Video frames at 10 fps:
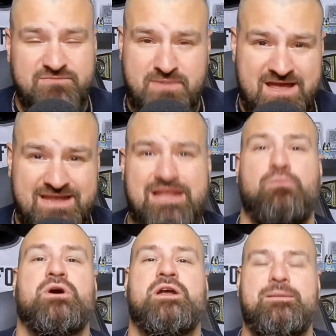you've been,
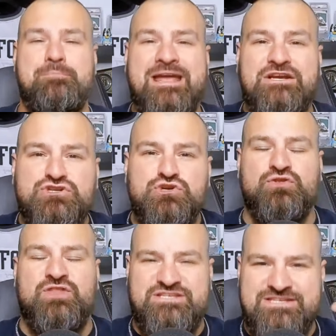and we're going to make sure
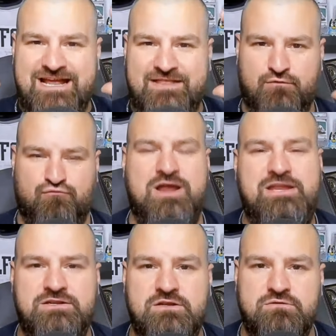that you got the
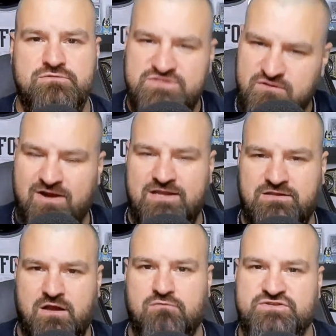right do's, the right
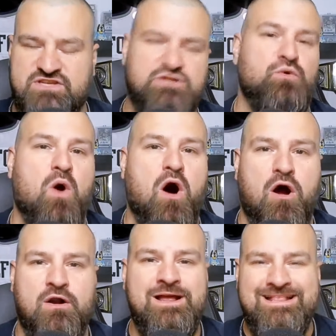don'ts, and you
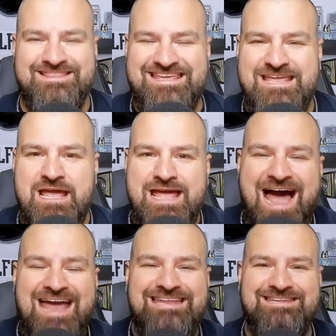are the
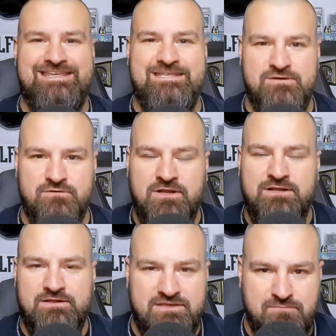ideal
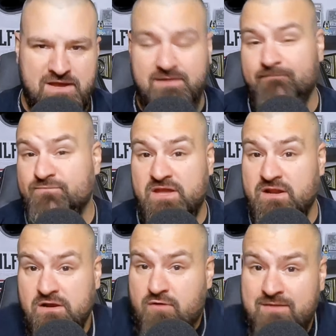league mate
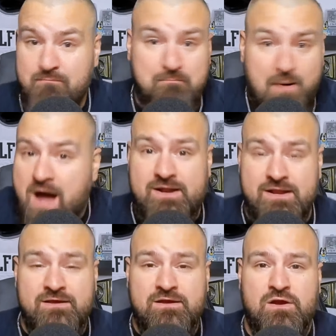and a great
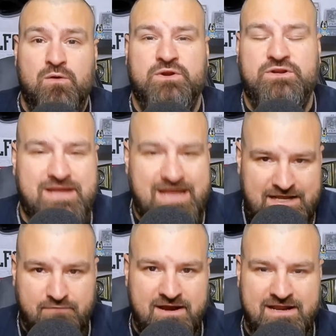bud when you're
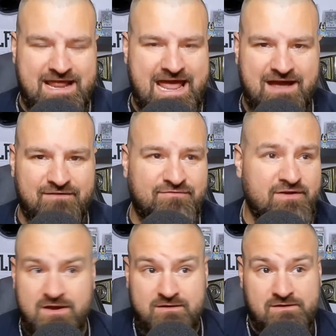getting ready to have,
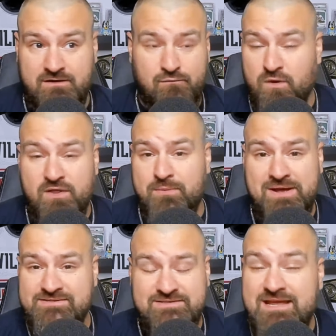you know, one of the
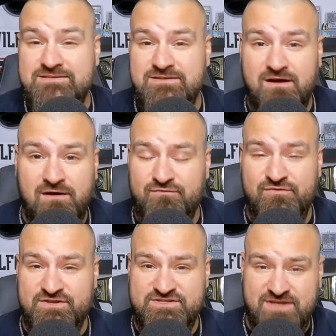best days of
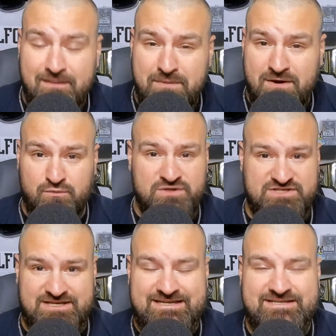the summer,
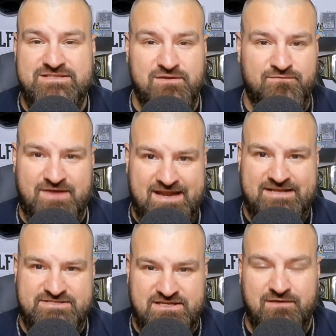which is the
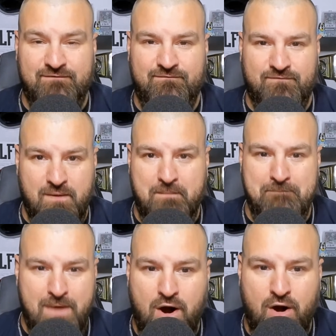fantasy
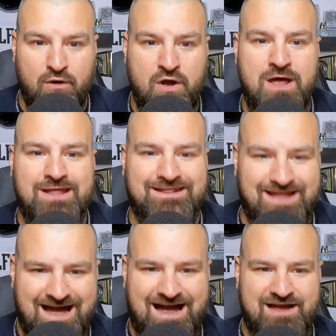football
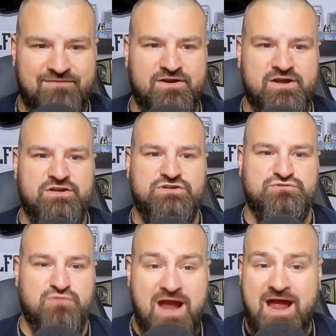live
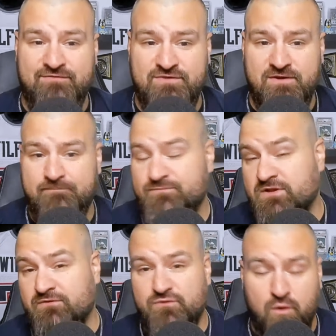draft.
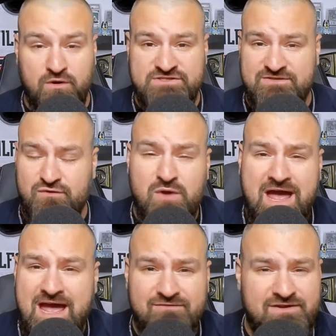And of course, if you
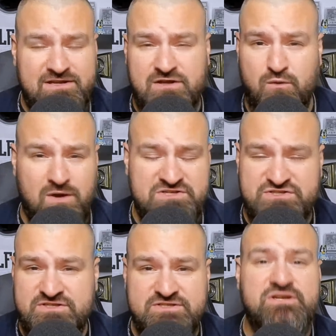have any
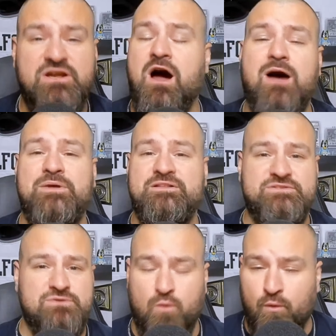questions,
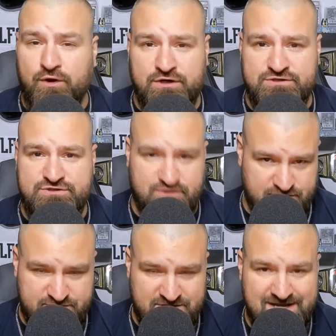comments, or
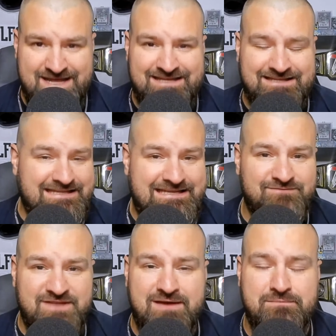concerns,
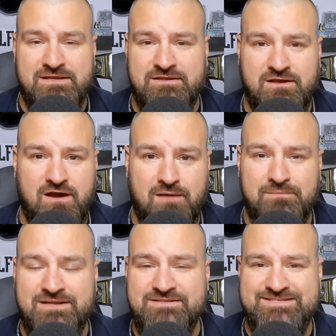leave them in the
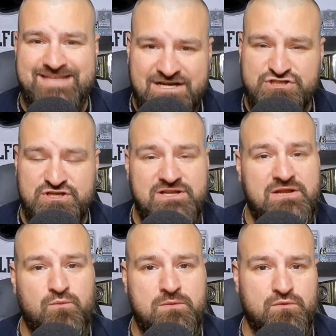comments section
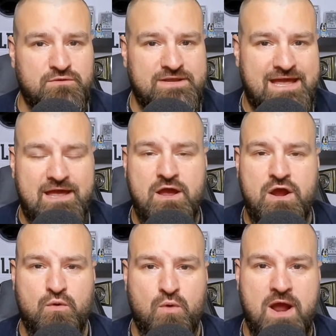and we will get
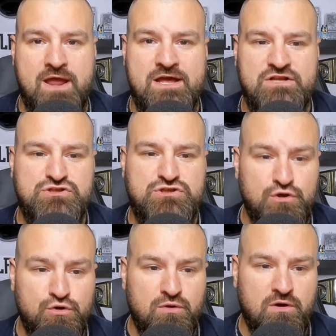right
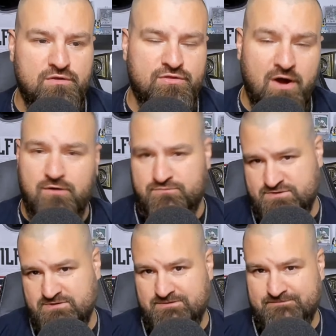to
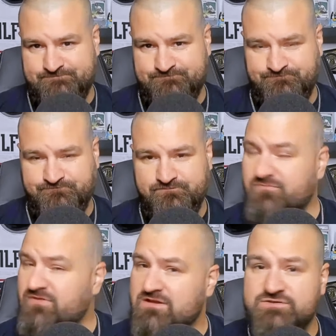those.
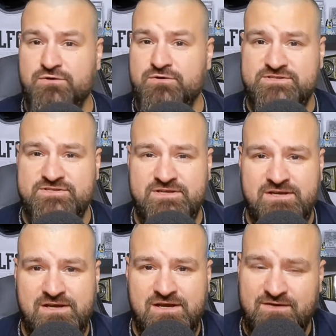Students
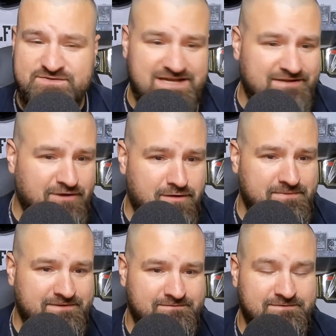of South
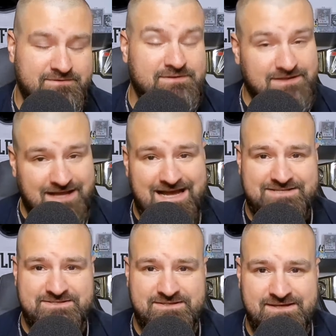Harmon,
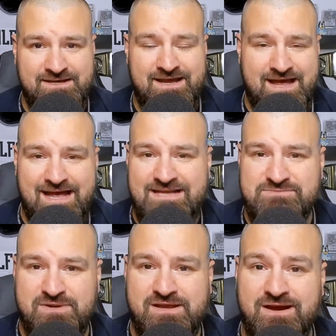class has
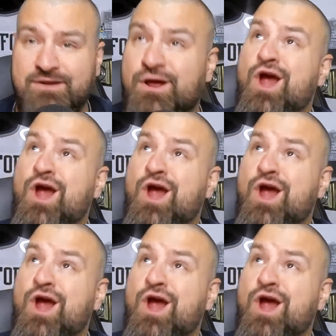begun.